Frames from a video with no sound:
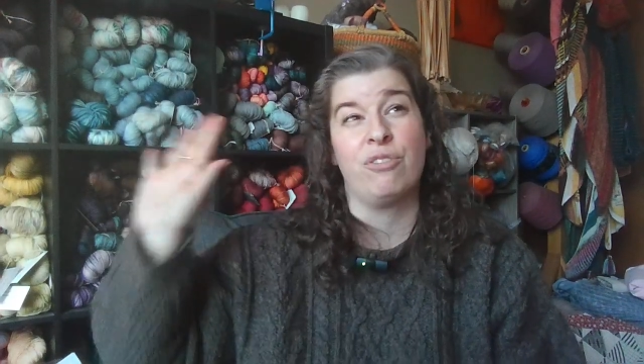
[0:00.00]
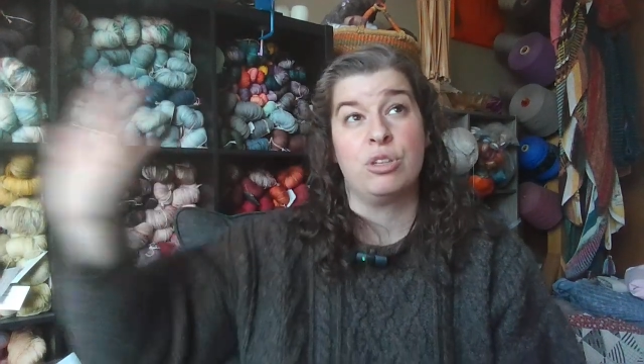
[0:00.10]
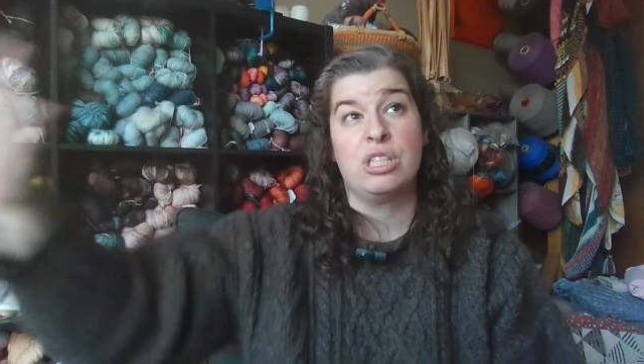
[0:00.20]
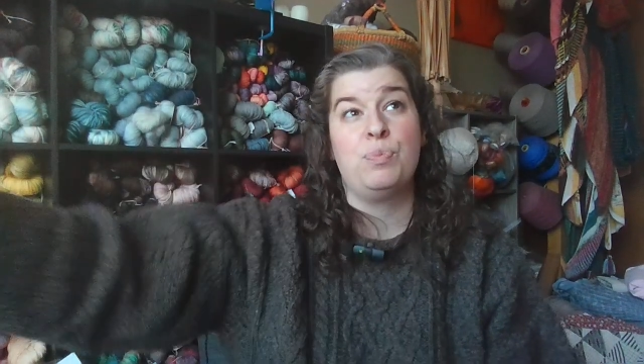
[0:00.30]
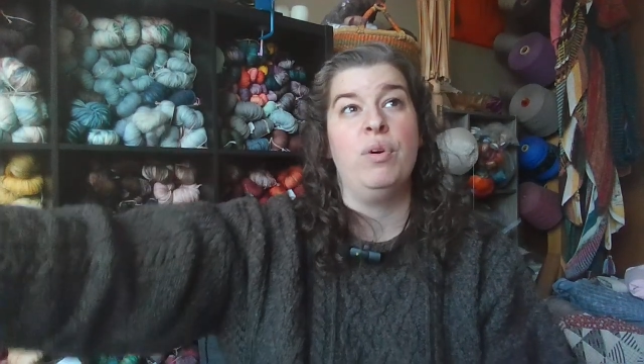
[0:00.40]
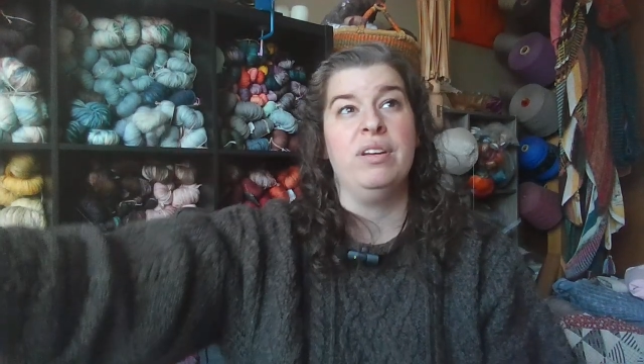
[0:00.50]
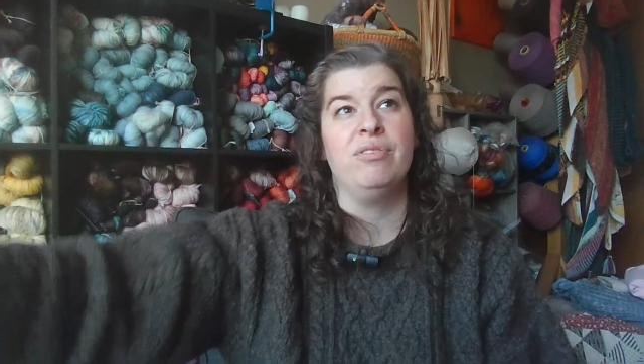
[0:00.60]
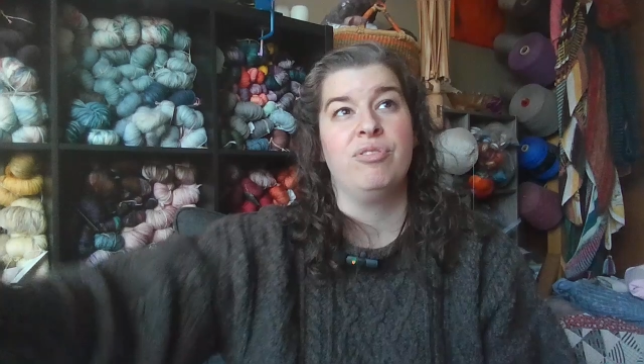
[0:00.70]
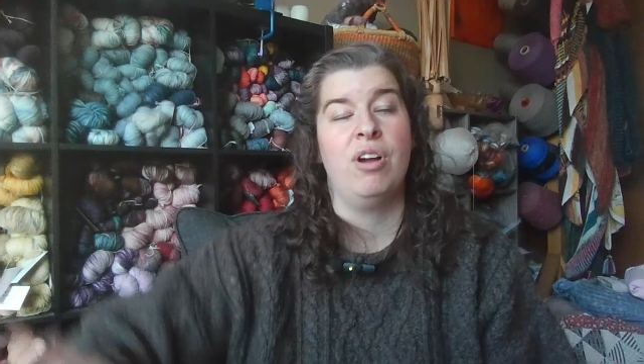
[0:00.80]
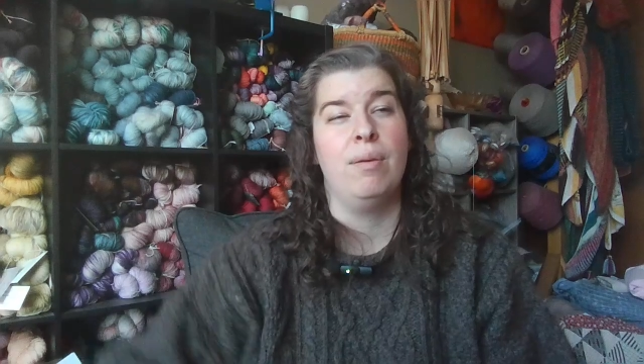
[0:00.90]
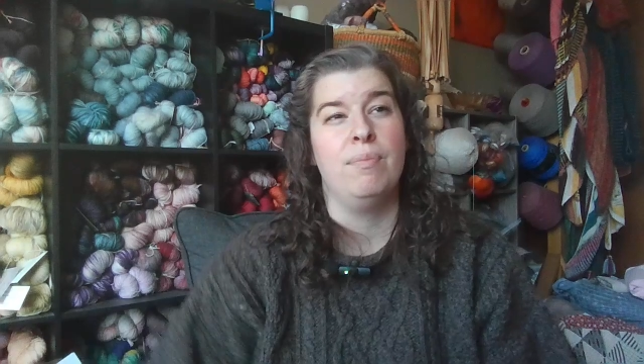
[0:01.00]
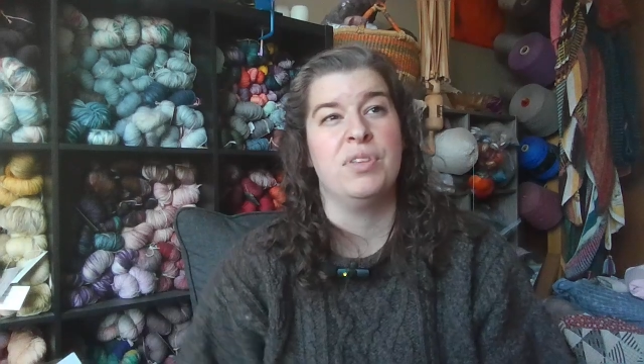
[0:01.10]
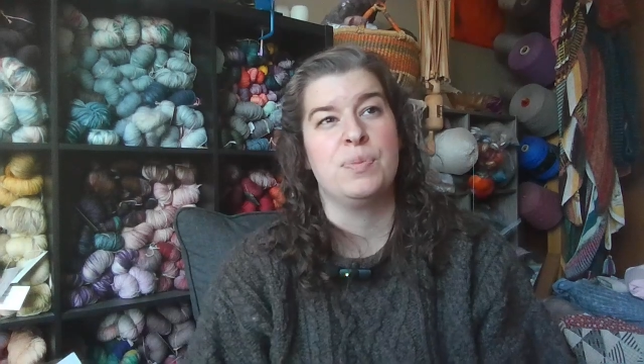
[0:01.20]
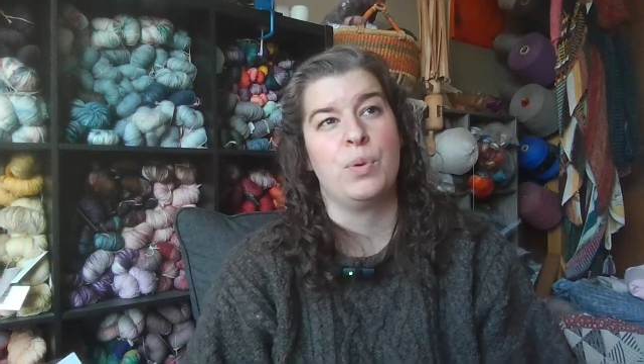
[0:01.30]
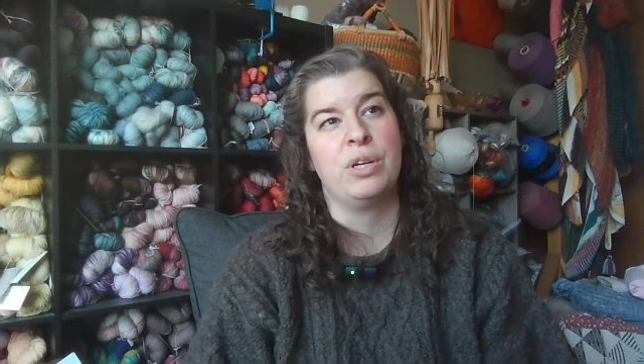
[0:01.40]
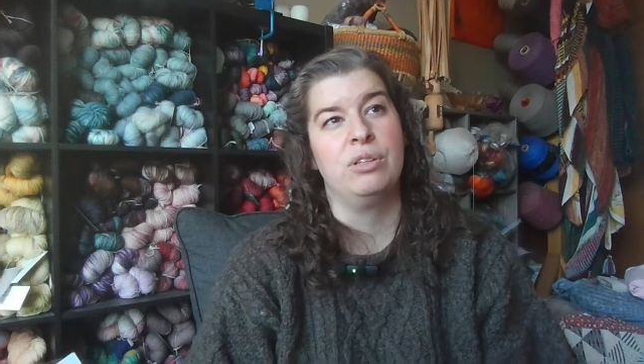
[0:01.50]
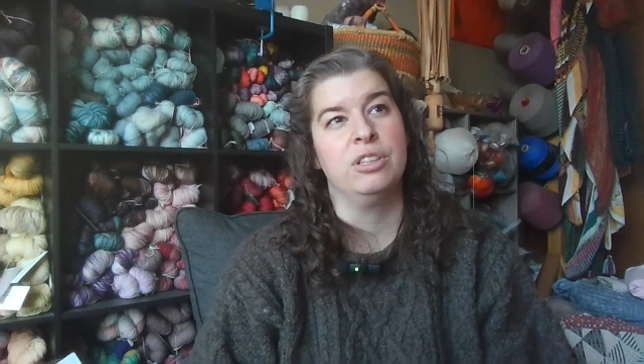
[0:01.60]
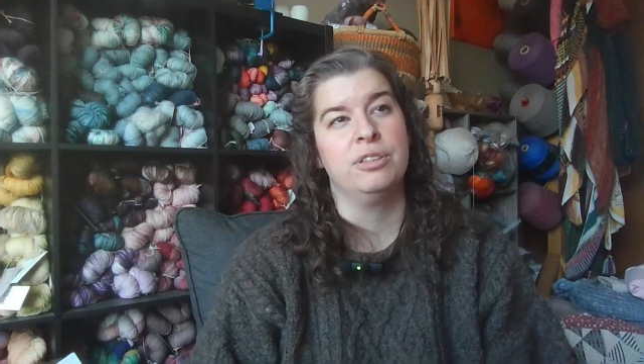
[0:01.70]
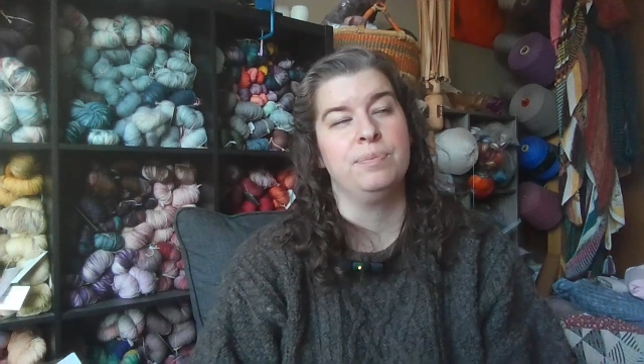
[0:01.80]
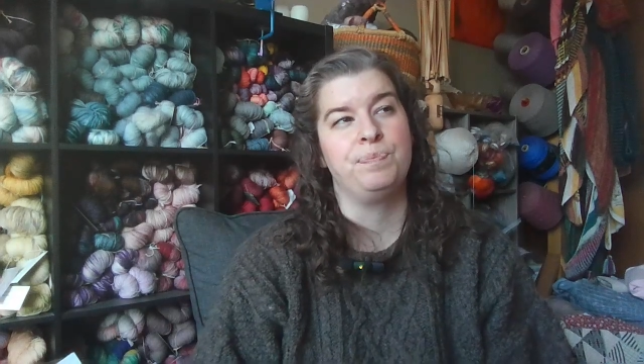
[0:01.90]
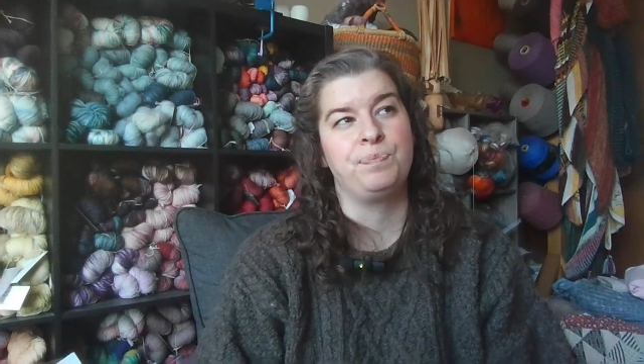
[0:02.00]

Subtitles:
furthest point from the sprinkler.